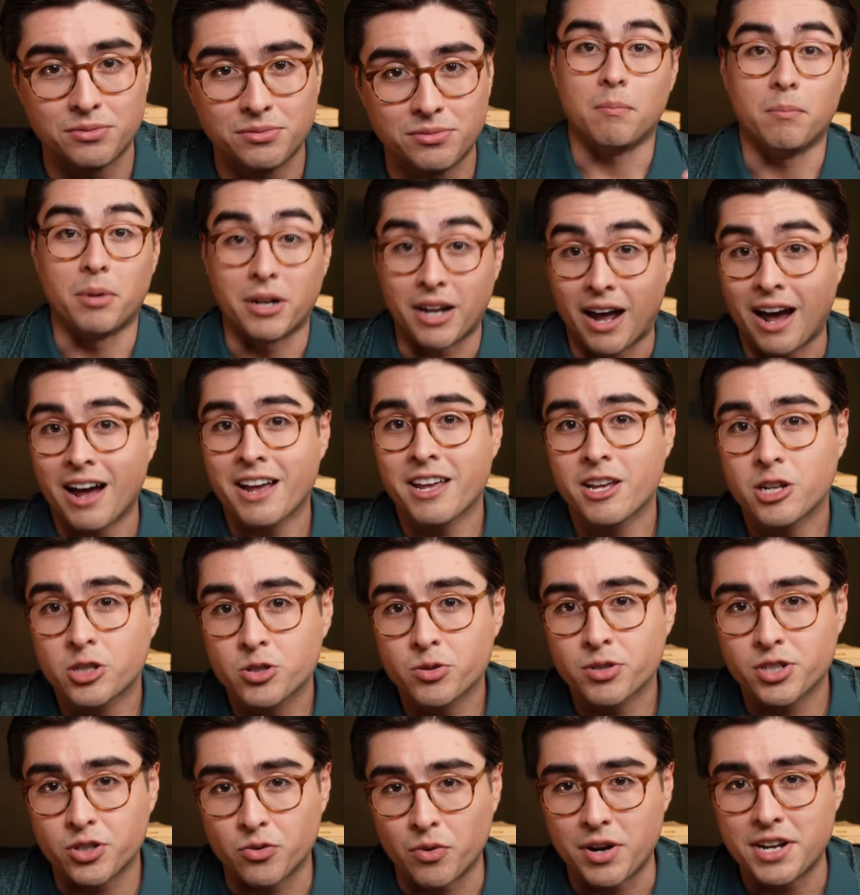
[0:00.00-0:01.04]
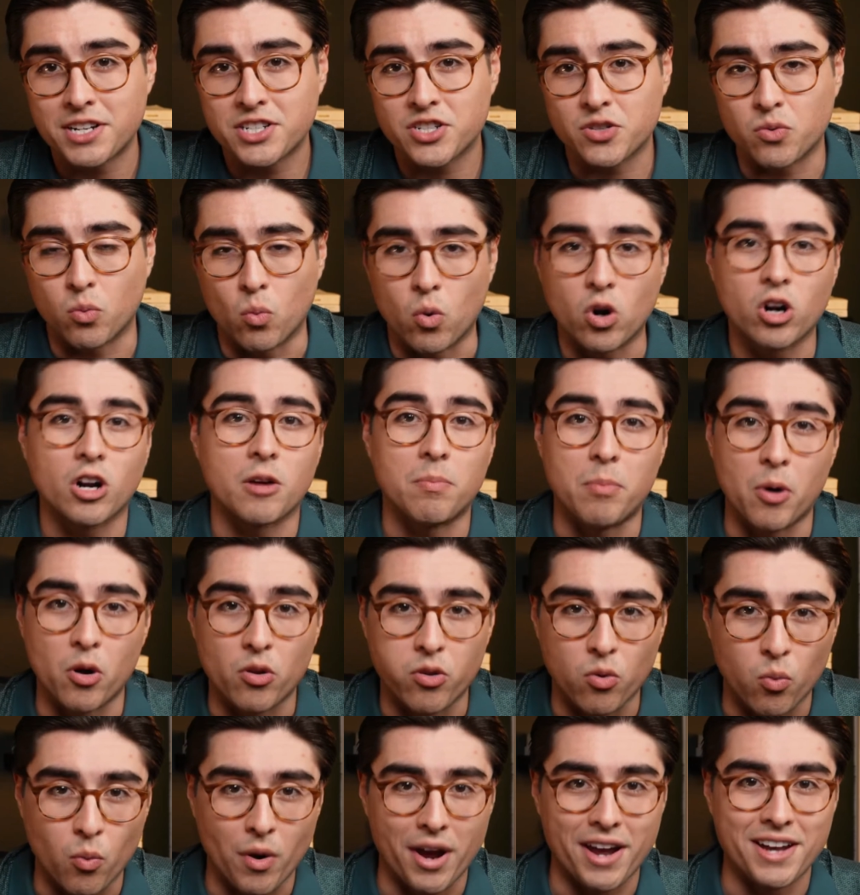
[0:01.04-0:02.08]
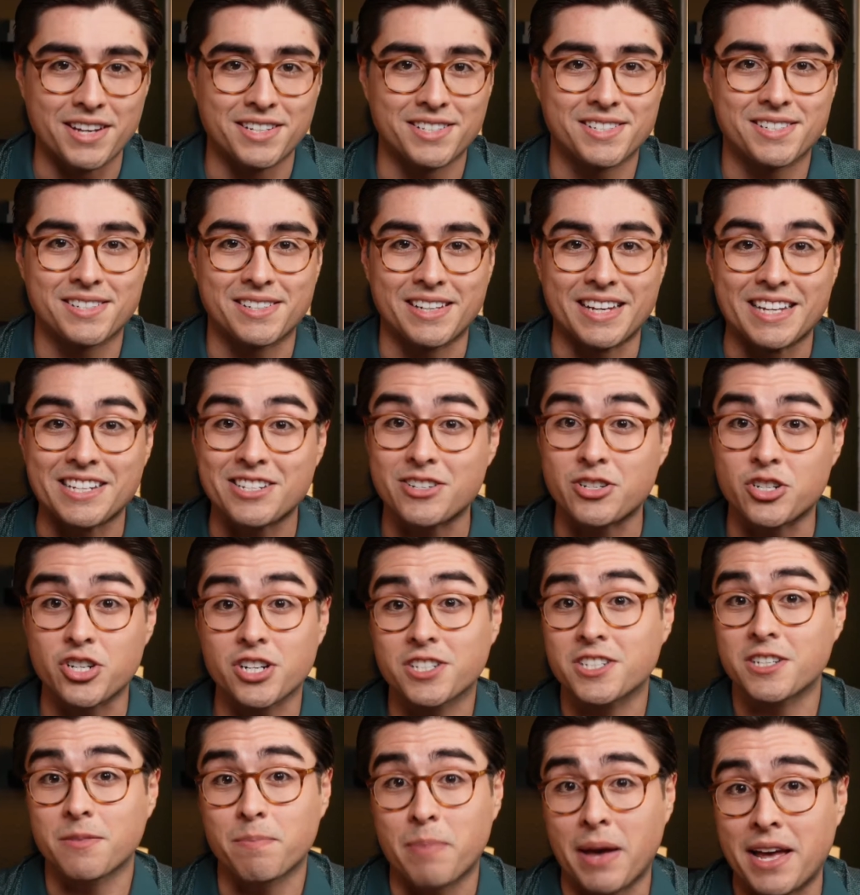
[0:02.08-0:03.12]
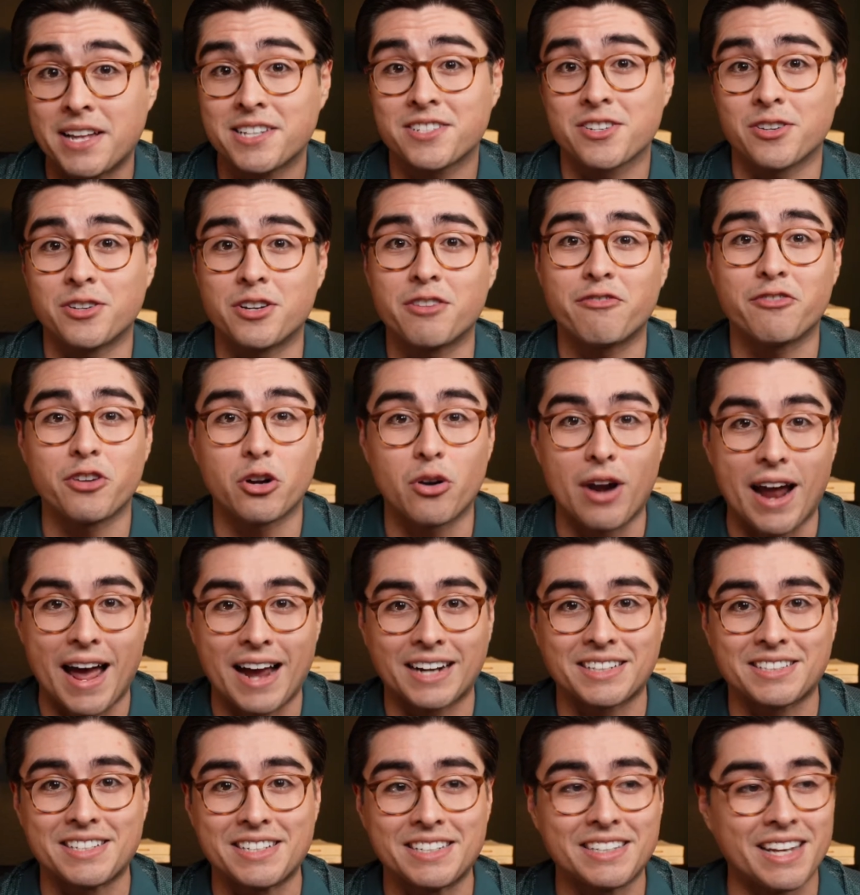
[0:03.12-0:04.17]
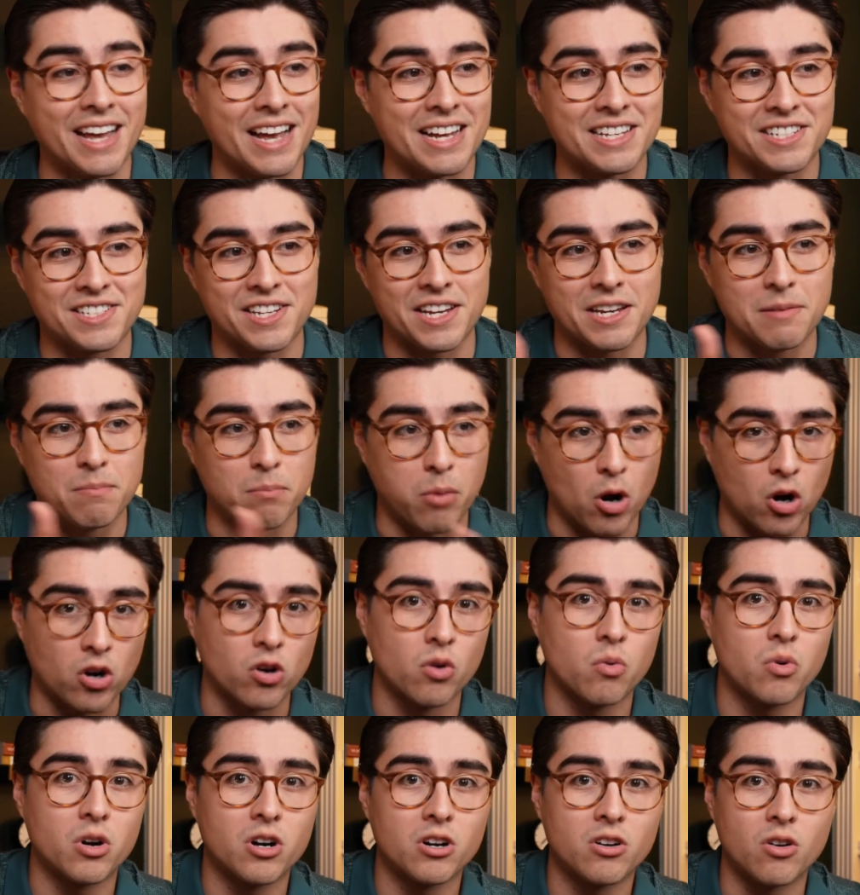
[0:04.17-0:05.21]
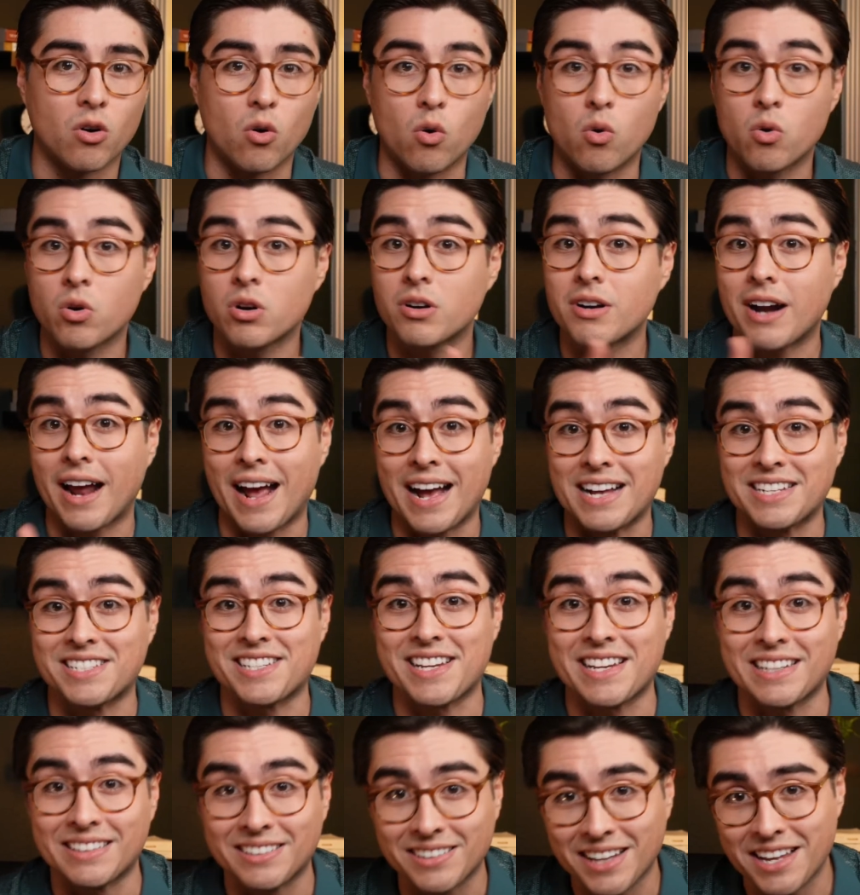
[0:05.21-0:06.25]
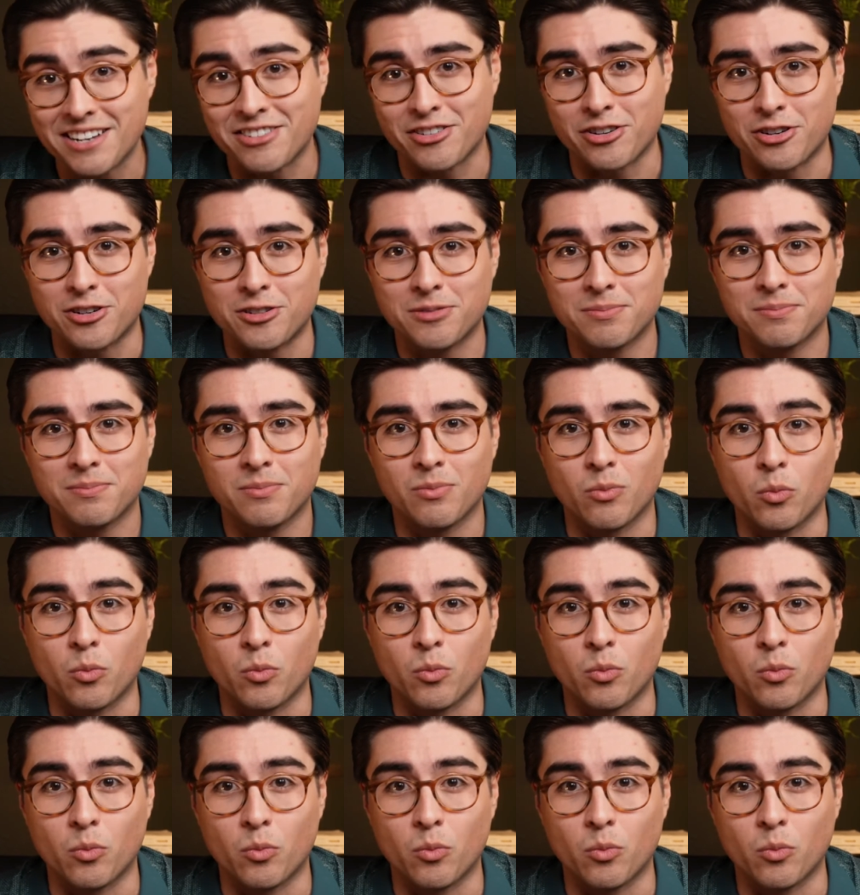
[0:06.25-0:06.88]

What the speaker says: But high interest rates work both ways. It just depends on if you're acting as a borrower or as a lender.